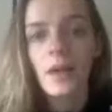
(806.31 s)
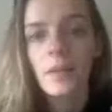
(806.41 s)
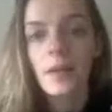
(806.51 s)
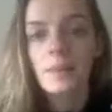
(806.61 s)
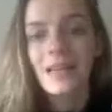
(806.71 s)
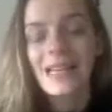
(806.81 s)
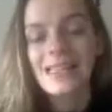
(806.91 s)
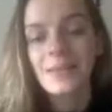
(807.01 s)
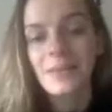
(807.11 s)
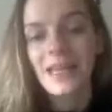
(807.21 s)
Alma
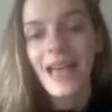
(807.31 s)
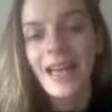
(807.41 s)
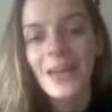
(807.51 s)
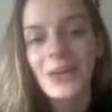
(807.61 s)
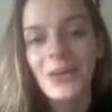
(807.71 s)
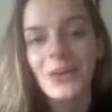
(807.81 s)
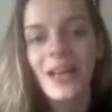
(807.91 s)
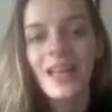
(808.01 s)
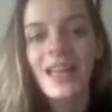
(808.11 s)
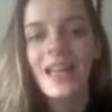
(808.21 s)
plays the piano,
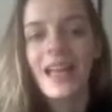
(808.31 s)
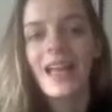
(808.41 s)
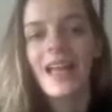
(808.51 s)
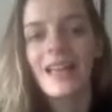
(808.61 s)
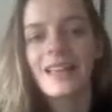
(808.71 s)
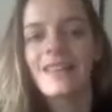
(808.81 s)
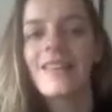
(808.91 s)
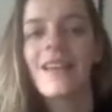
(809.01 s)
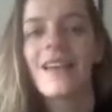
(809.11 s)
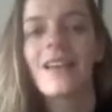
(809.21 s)
and